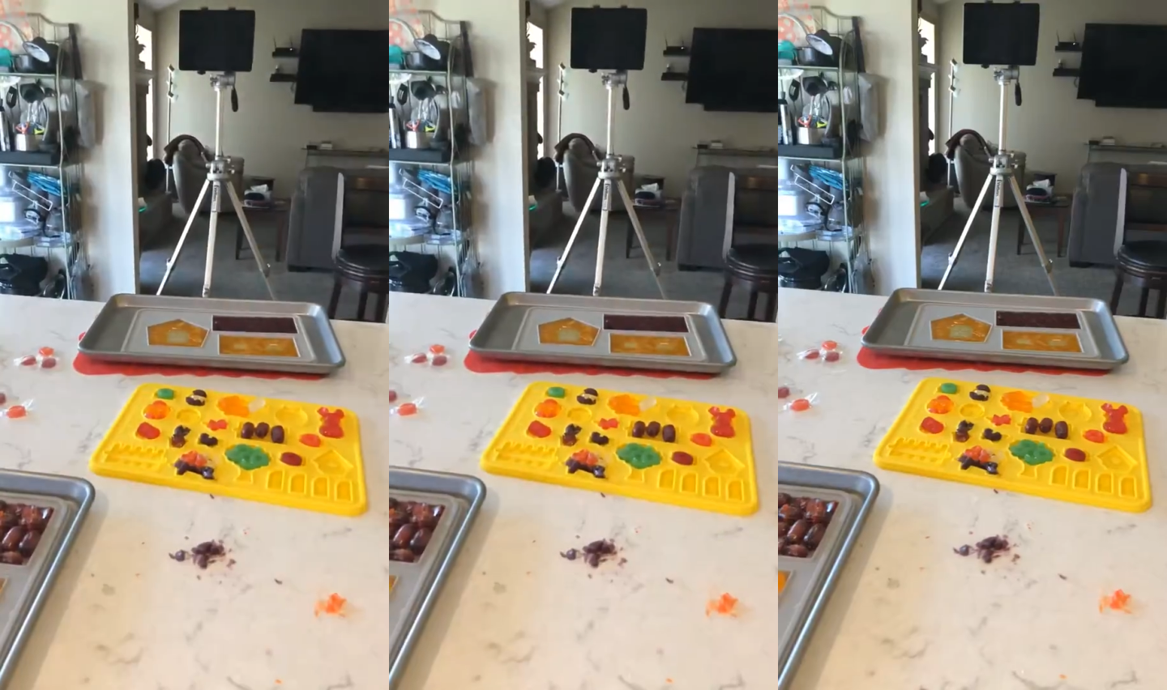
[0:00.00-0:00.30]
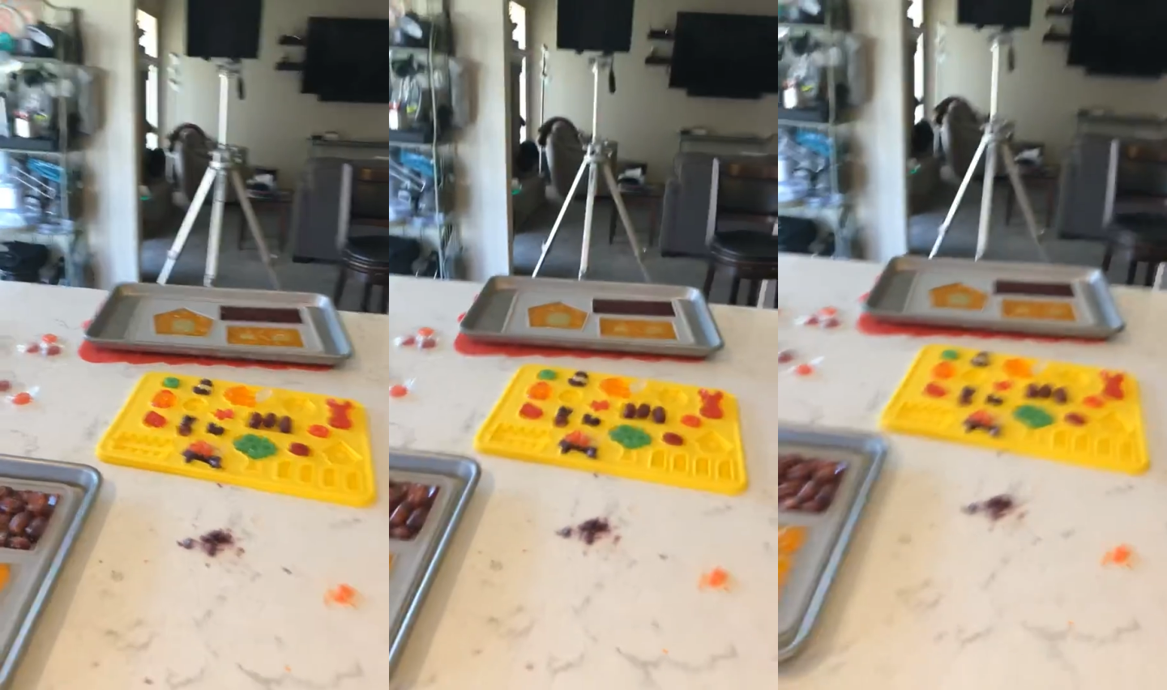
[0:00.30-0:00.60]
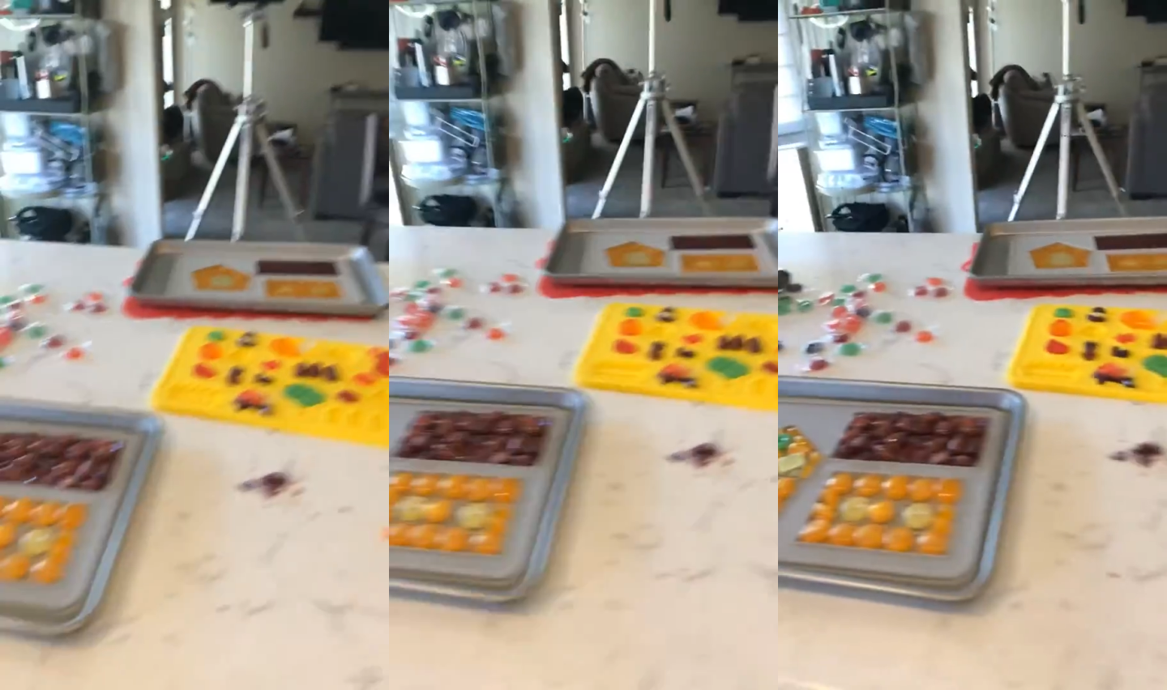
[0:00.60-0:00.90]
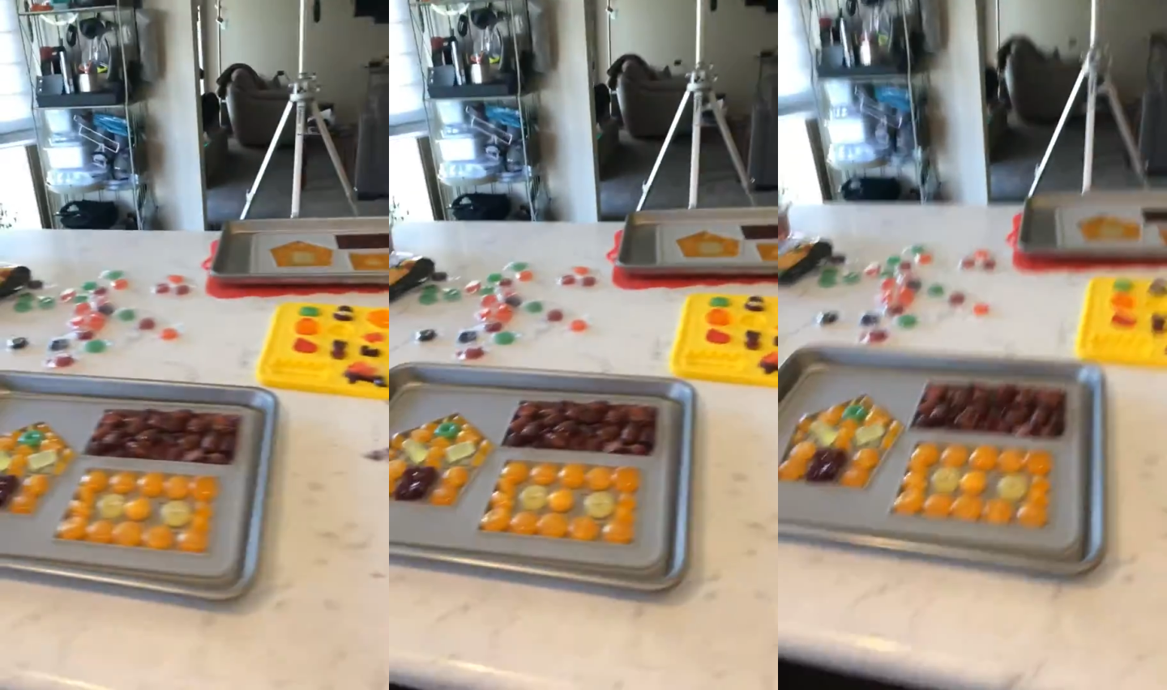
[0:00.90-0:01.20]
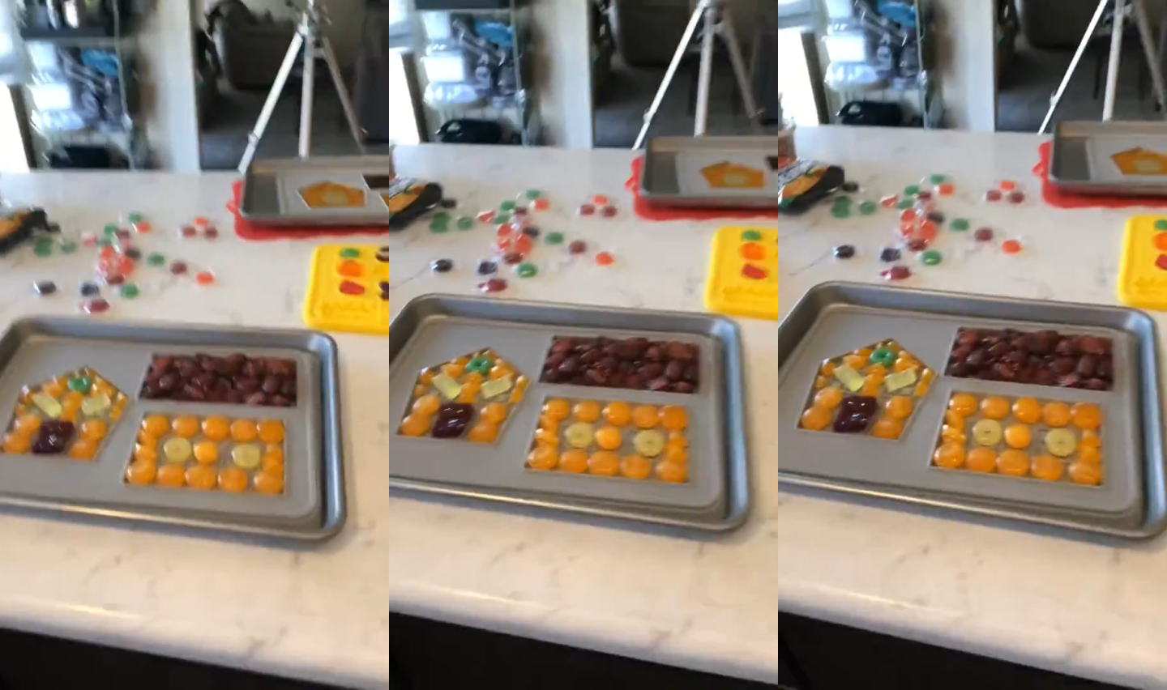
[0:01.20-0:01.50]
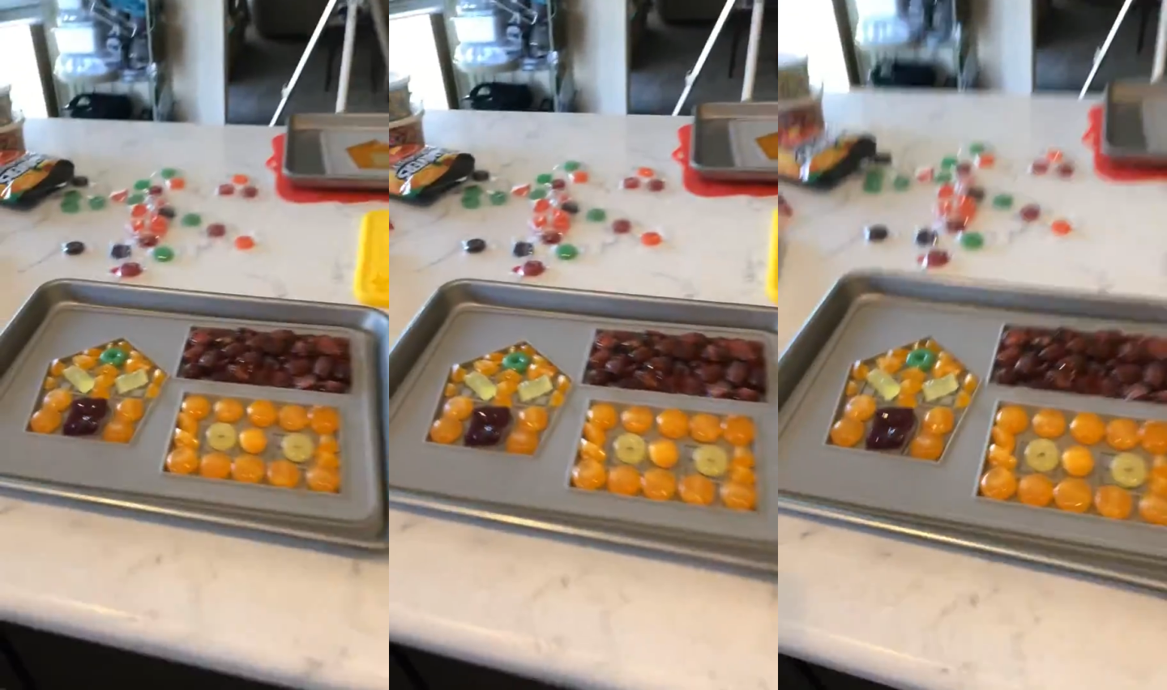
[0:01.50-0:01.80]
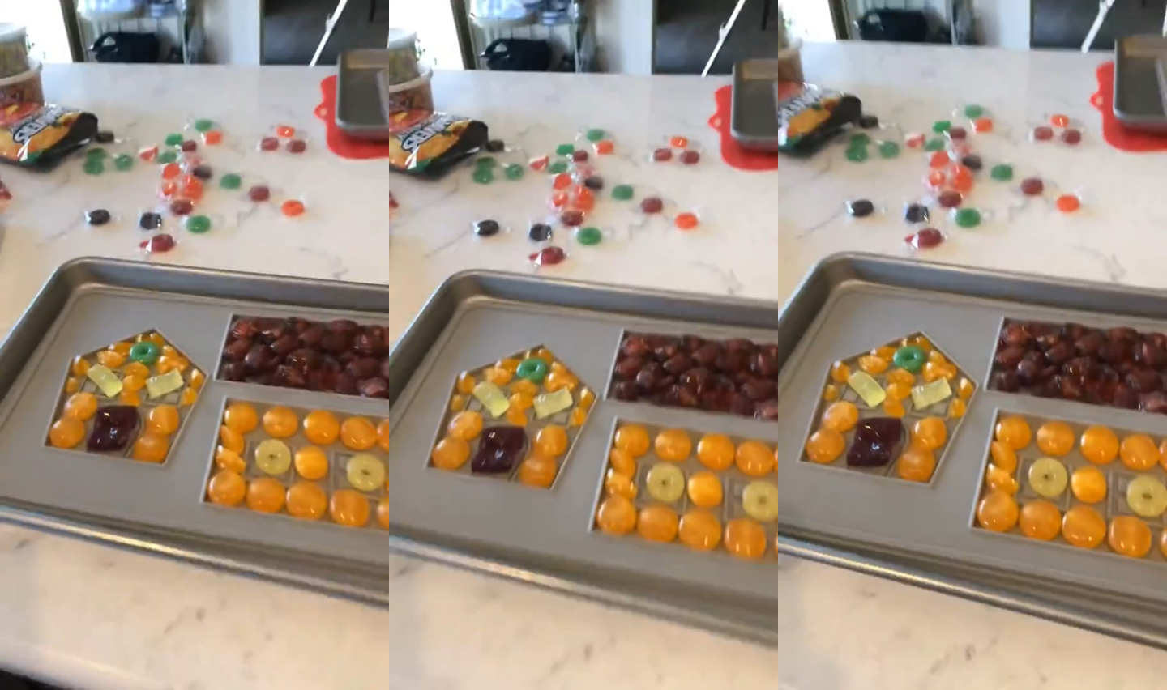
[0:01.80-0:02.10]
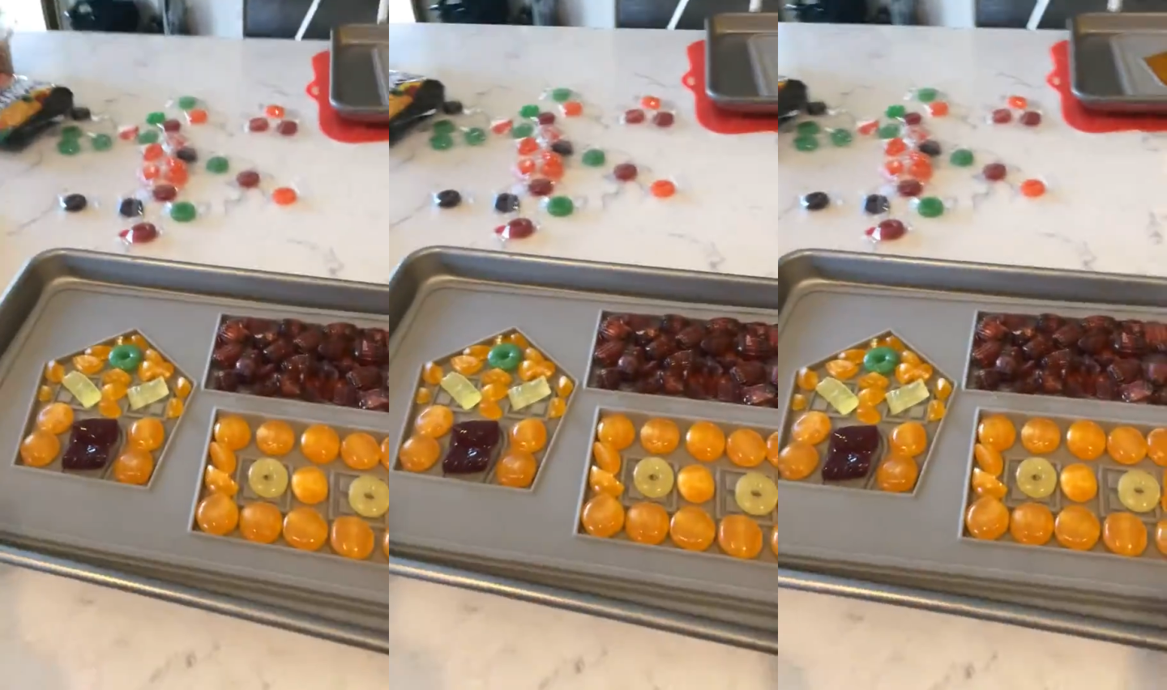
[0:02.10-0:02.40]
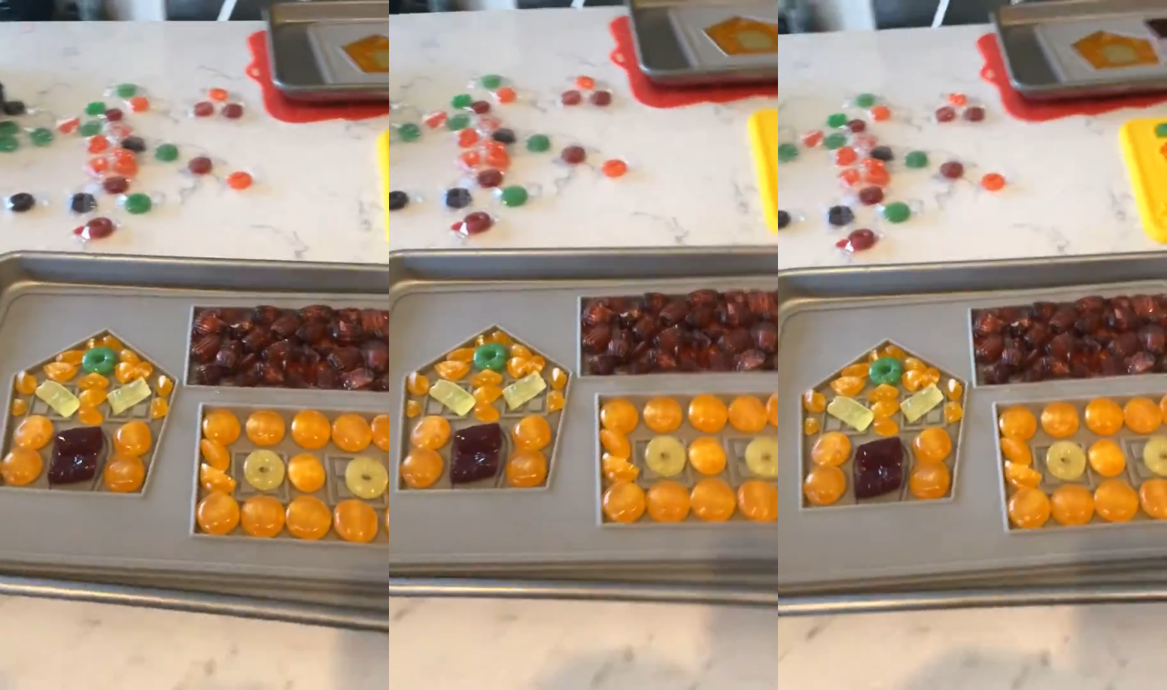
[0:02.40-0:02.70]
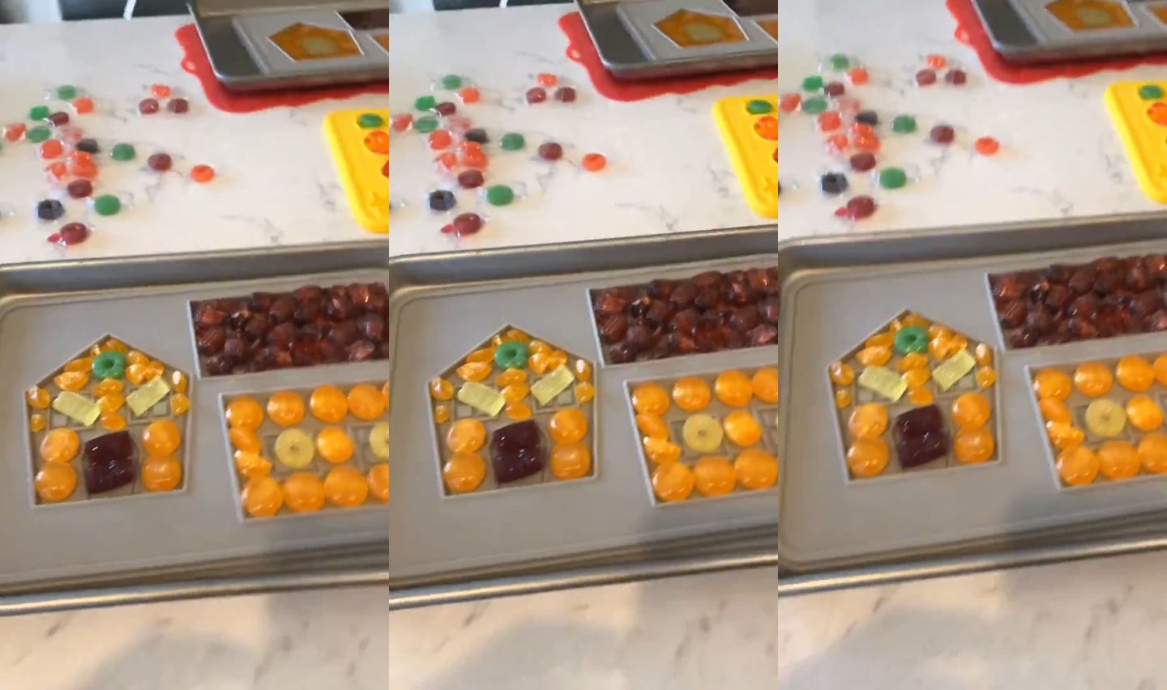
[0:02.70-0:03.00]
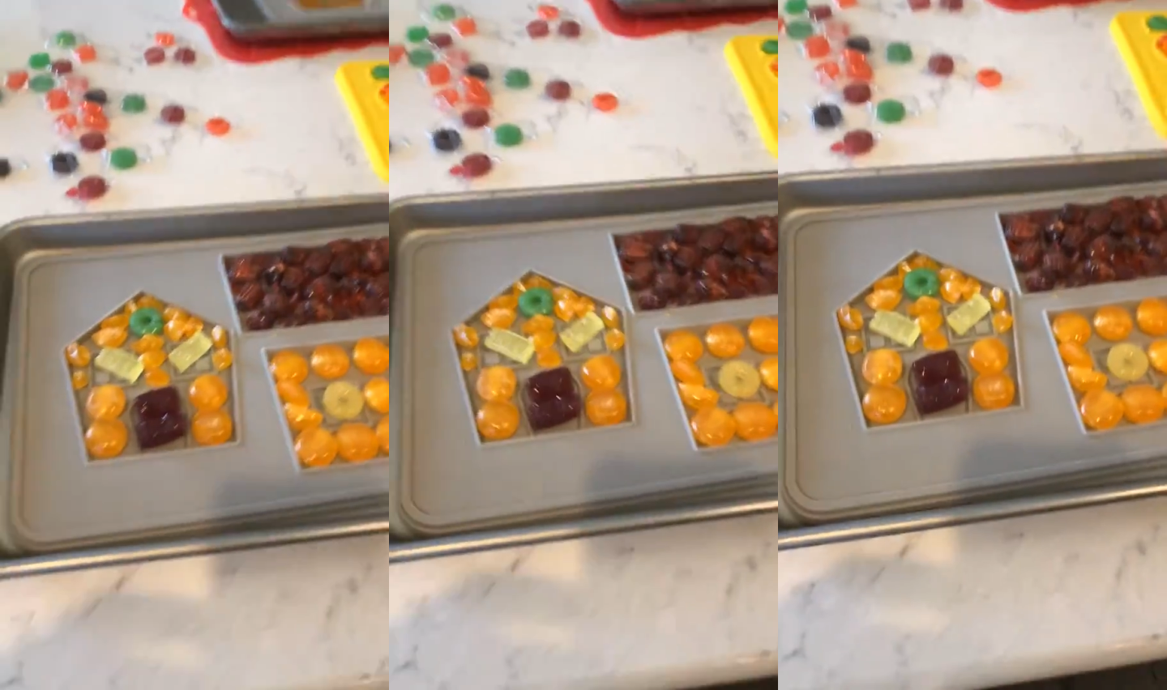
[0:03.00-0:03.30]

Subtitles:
Nobody's mouth can be seen.